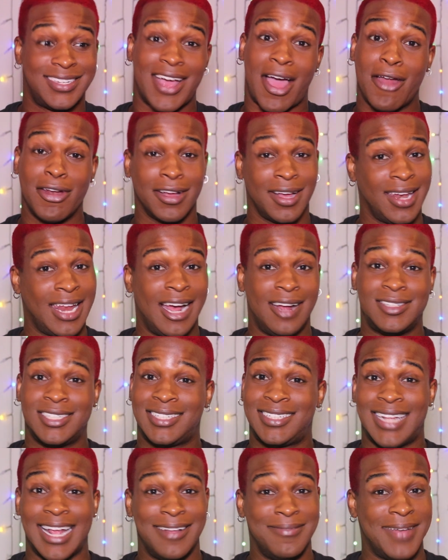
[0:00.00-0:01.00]
Y'all are gonna have to
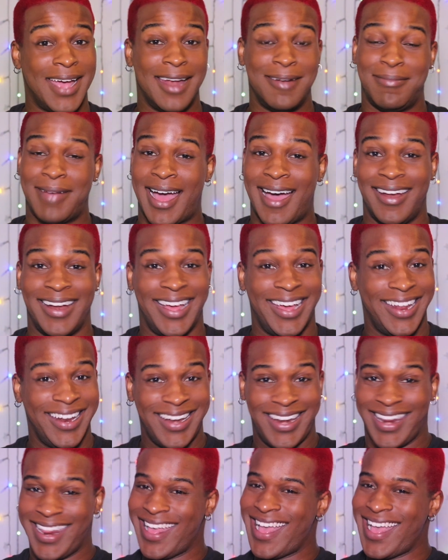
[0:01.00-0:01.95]
stay mad about it.